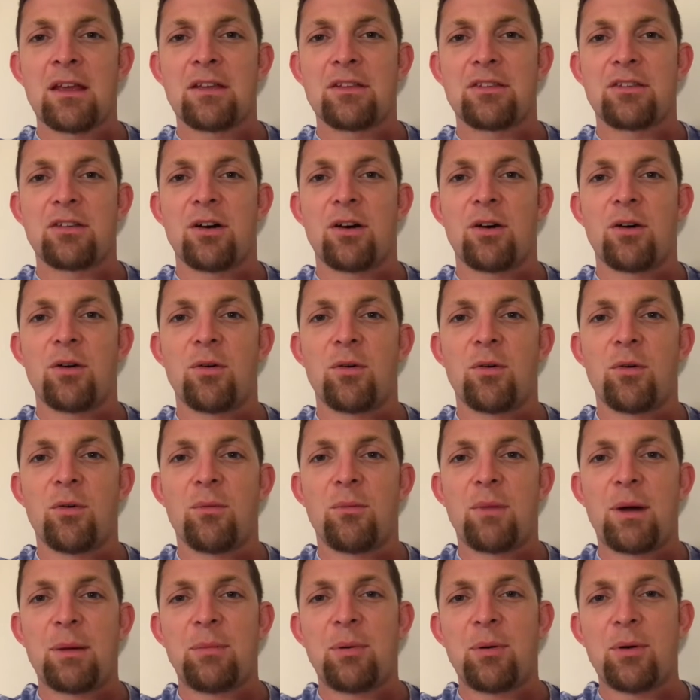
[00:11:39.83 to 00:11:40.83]
So
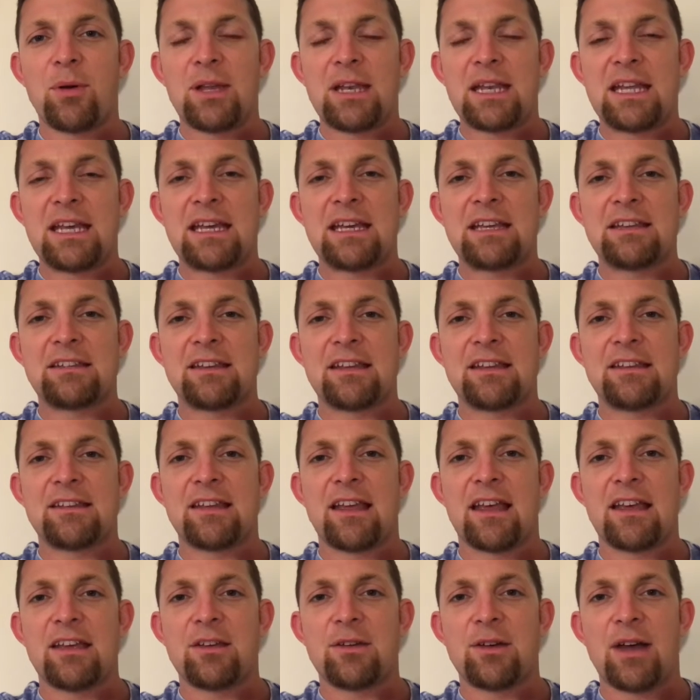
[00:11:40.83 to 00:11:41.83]
my point is
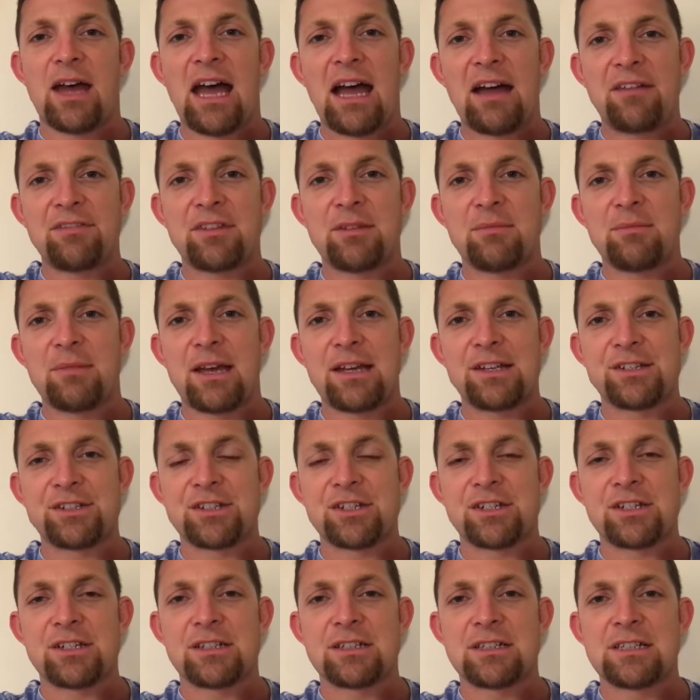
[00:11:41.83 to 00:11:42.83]
that you have to
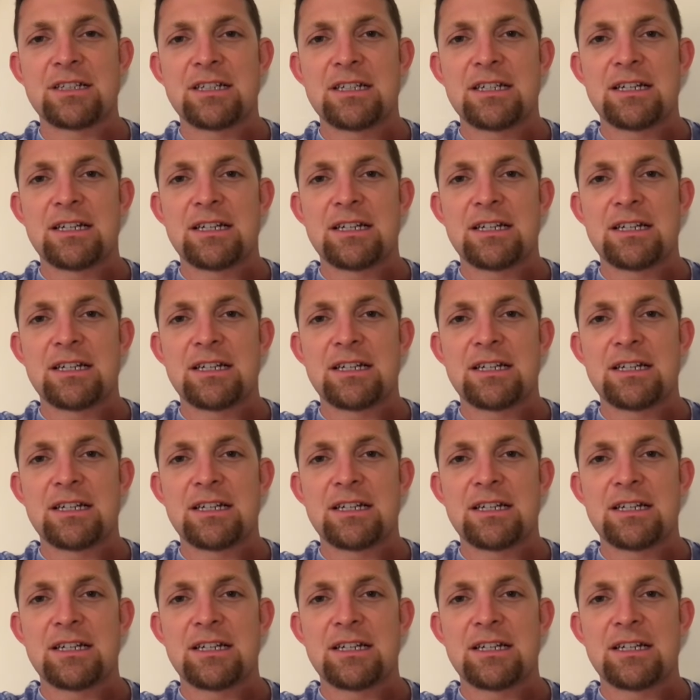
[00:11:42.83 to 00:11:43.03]
measure,